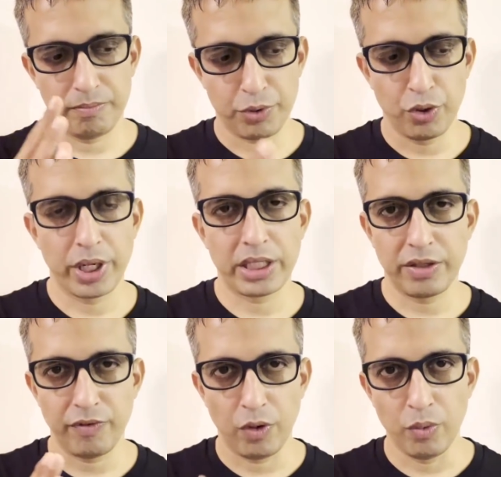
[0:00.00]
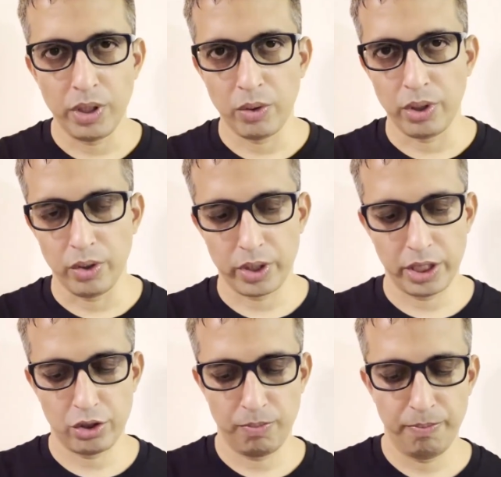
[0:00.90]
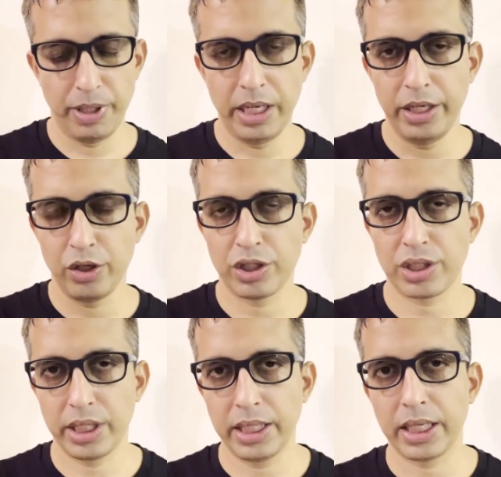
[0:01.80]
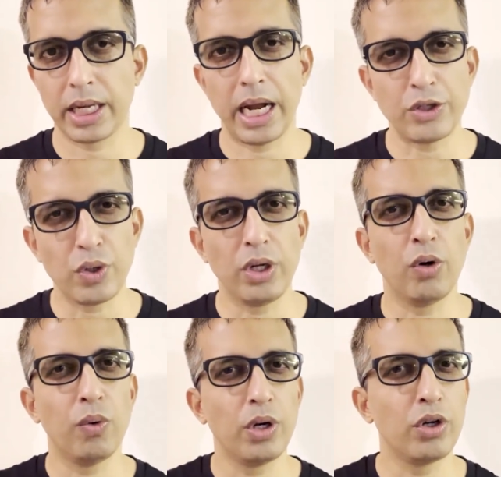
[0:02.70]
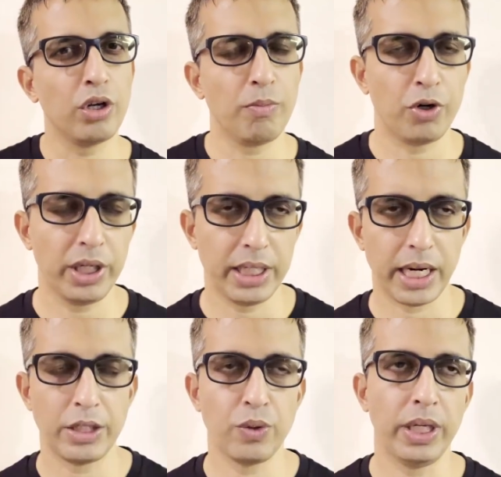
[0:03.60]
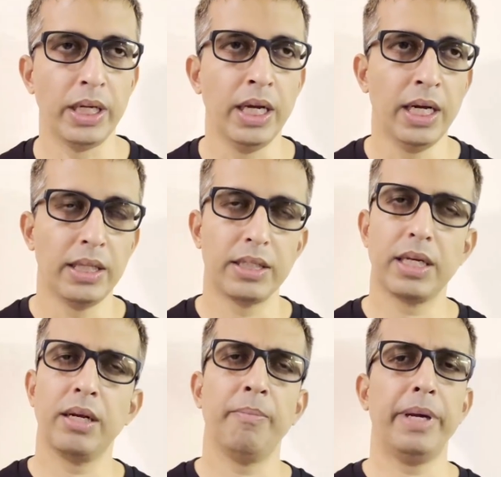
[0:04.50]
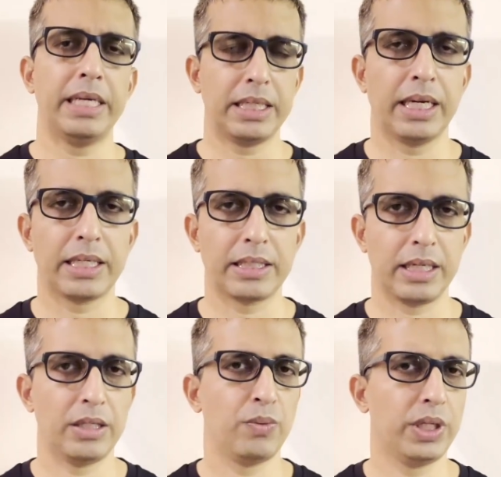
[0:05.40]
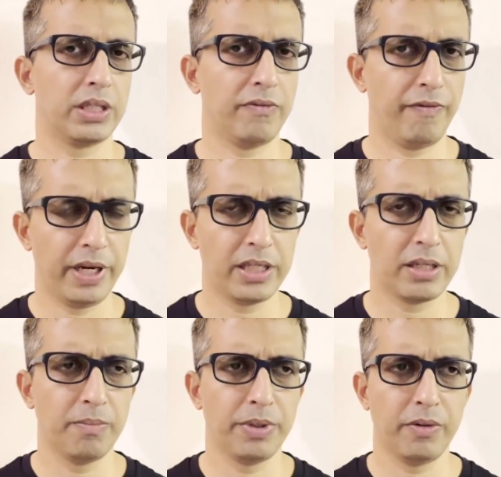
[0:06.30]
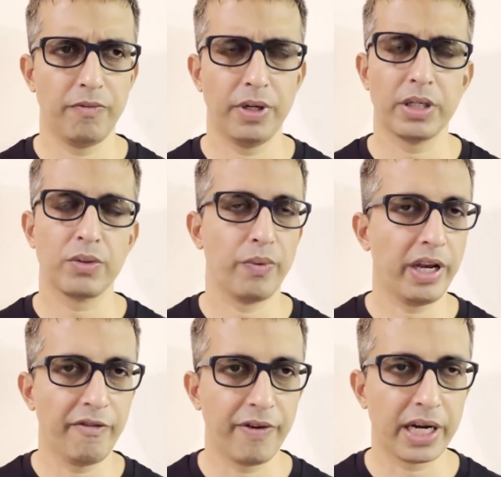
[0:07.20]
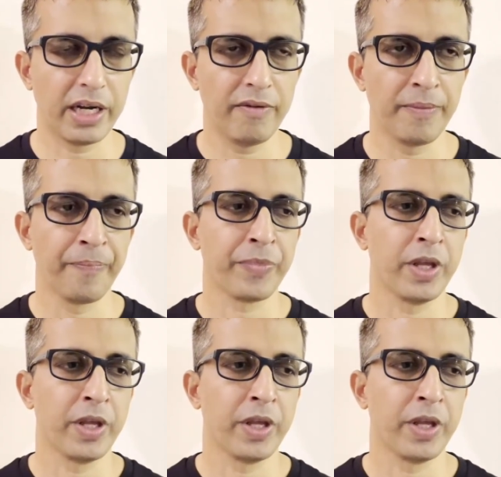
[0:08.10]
progressive overload. Okay, so build your strength gradually, overload your body gradually. This is an amazing exercise, works very simple, works very effective.